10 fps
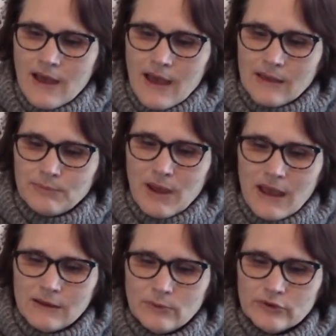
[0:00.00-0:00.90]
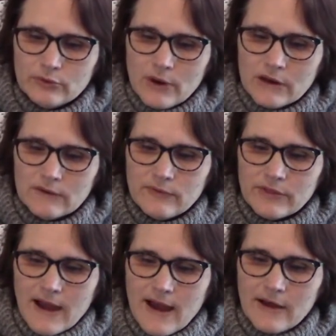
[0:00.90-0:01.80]
and Payne was running for
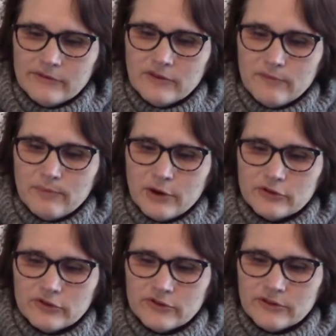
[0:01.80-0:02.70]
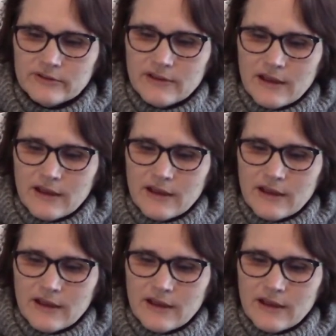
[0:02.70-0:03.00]
the House of Burgesses